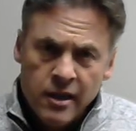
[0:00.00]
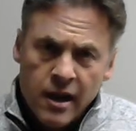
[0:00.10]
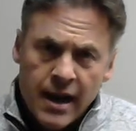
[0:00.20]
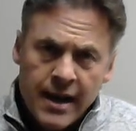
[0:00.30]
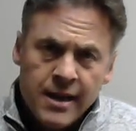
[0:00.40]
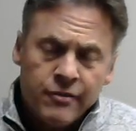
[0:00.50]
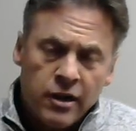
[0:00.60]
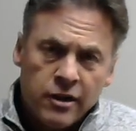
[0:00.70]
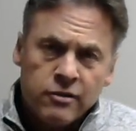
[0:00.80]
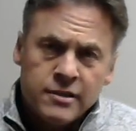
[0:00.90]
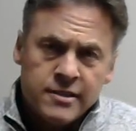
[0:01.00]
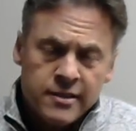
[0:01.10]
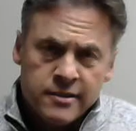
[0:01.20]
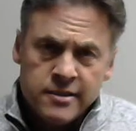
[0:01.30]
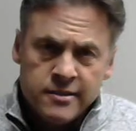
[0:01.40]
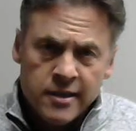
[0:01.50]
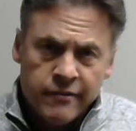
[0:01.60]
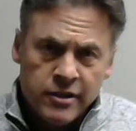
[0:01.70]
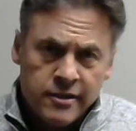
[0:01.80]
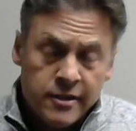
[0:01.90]
I have
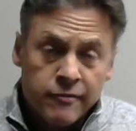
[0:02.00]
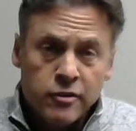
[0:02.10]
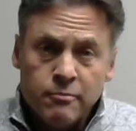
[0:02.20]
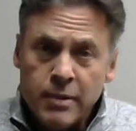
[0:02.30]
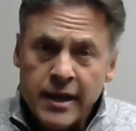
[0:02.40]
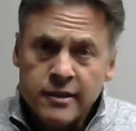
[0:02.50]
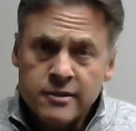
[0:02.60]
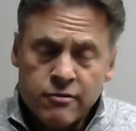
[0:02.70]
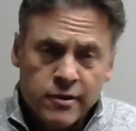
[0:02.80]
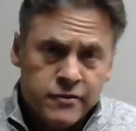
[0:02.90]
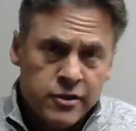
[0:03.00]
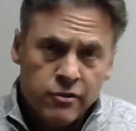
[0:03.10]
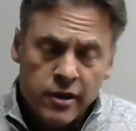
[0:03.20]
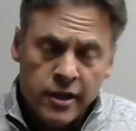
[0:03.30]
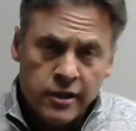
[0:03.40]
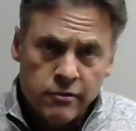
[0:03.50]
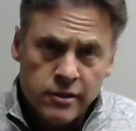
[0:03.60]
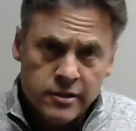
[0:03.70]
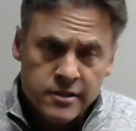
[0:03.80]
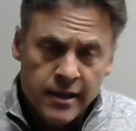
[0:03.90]
167 different banks, thrifts, and credit
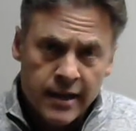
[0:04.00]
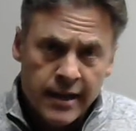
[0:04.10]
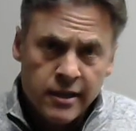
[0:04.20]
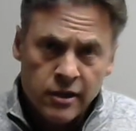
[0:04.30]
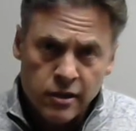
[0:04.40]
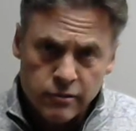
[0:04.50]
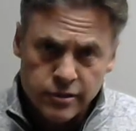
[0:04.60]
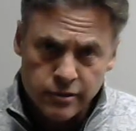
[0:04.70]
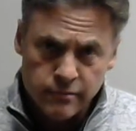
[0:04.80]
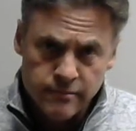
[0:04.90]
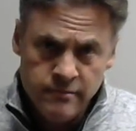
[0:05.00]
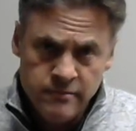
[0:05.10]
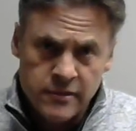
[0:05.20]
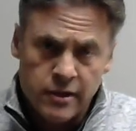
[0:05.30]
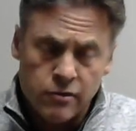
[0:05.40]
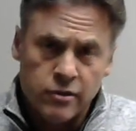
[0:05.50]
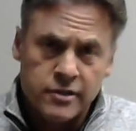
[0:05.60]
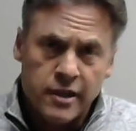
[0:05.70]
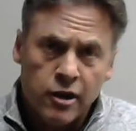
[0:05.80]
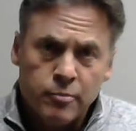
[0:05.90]
unions that I can go to in order
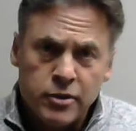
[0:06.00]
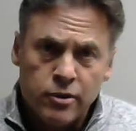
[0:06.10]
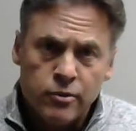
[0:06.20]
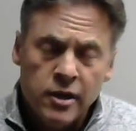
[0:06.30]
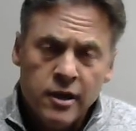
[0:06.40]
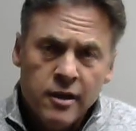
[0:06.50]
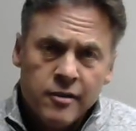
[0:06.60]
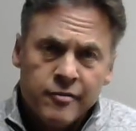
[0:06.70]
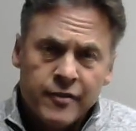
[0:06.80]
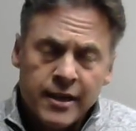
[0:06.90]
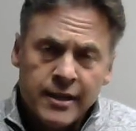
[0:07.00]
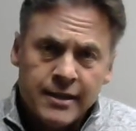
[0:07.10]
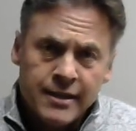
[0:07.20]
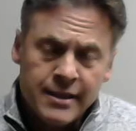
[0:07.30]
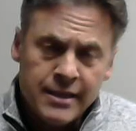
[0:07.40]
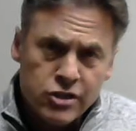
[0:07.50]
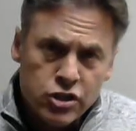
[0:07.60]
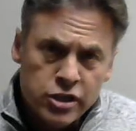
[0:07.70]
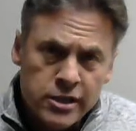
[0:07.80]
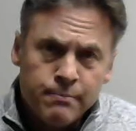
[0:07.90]
to help you find the
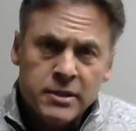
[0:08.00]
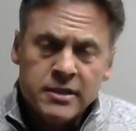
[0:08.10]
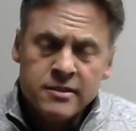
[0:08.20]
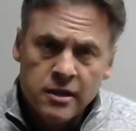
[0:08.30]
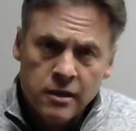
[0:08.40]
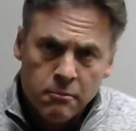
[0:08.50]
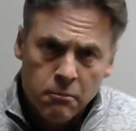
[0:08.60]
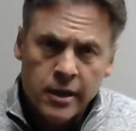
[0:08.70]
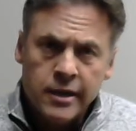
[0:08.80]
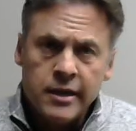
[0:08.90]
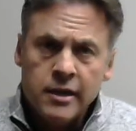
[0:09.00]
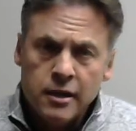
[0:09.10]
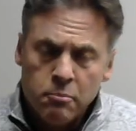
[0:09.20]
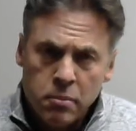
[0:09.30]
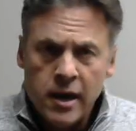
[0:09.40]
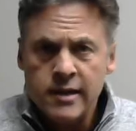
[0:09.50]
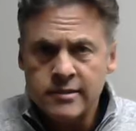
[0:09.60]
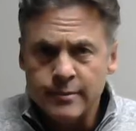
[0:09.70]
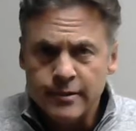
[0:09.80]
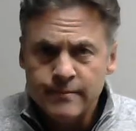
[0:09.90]
cheapest money
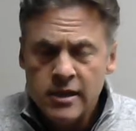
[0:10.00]
possible.